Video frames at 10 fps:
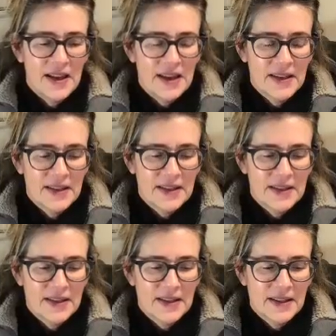and
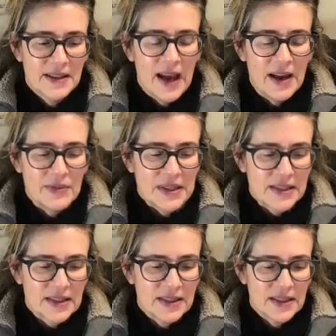
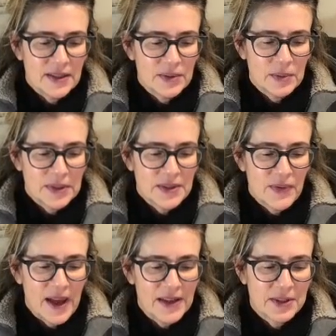obviously what's
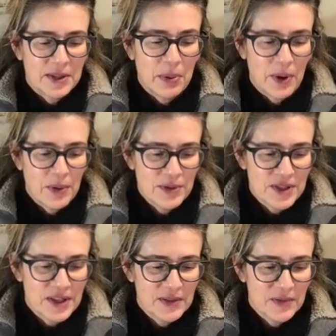fast
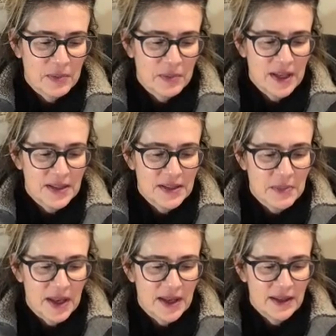approaching for me is
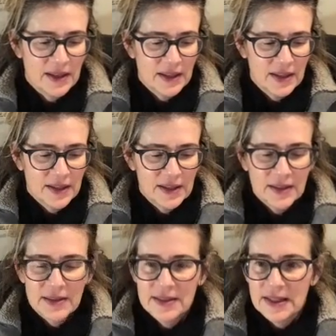my
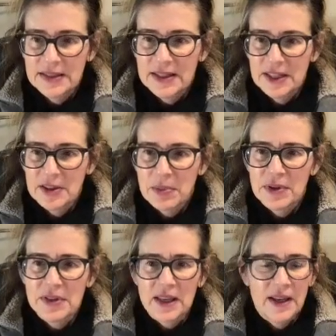60th
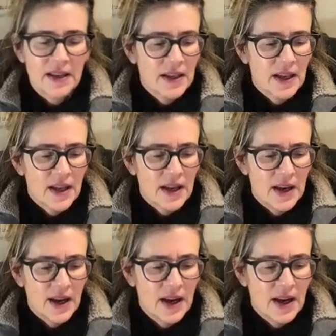birthday
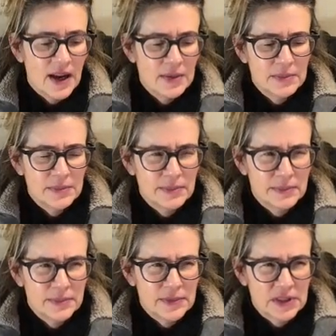
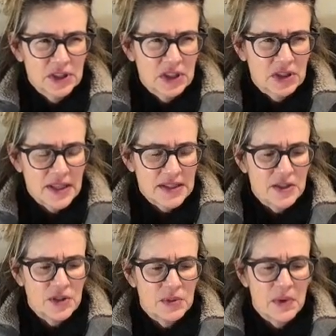um, a little less than
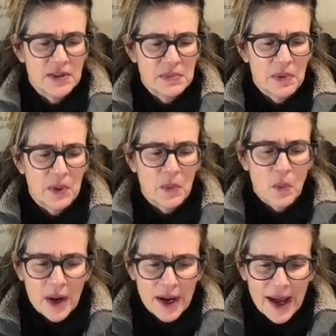two months but
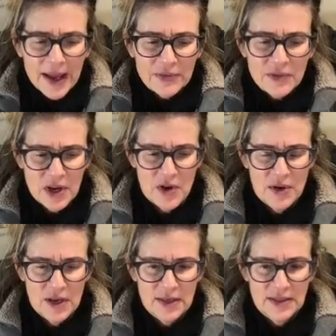what i have
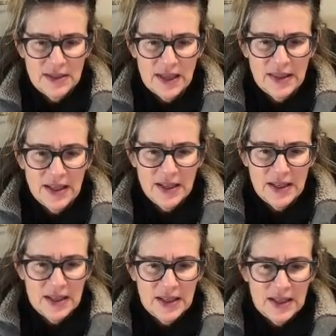noticed i think
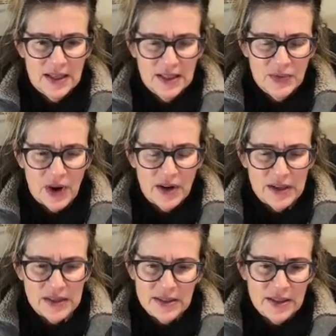as far
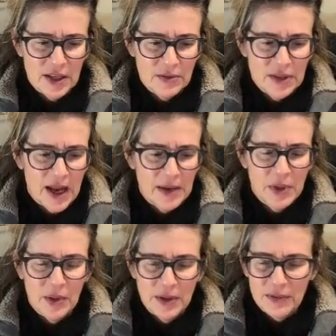as you know time
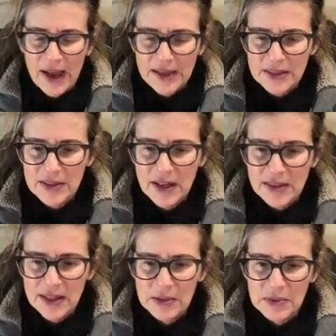going faster i
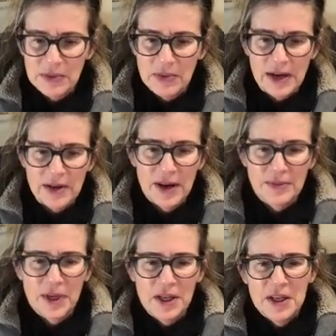think it was right
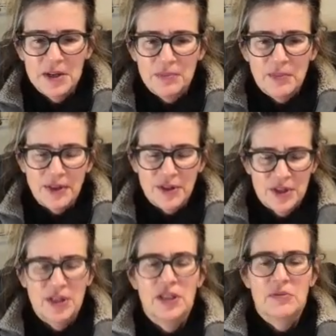around my
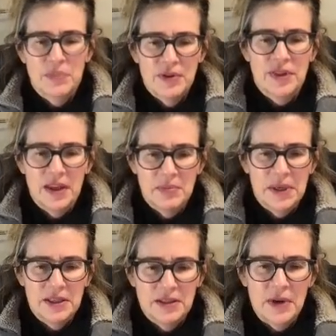30th birthday
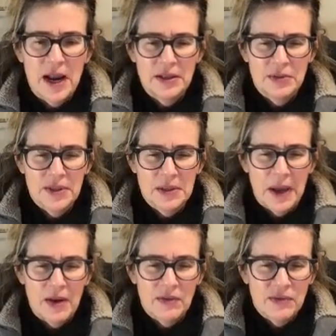because ryan was
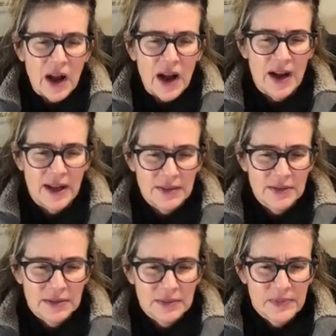about five
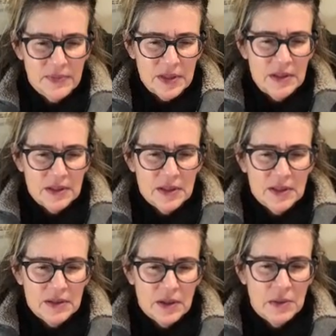
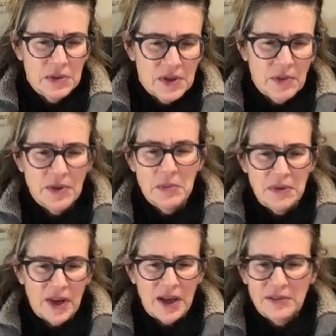or was going to be
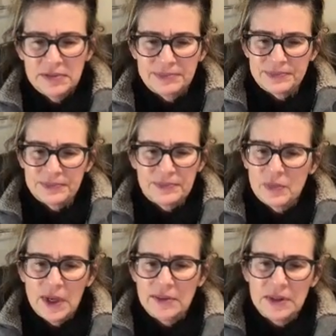five
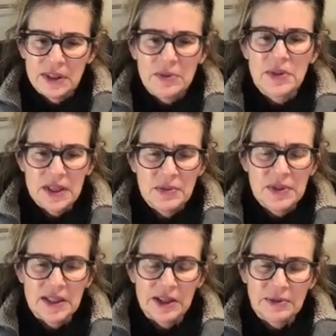whatever he, he
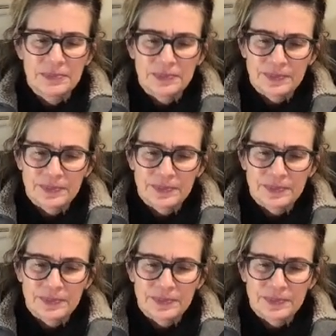was little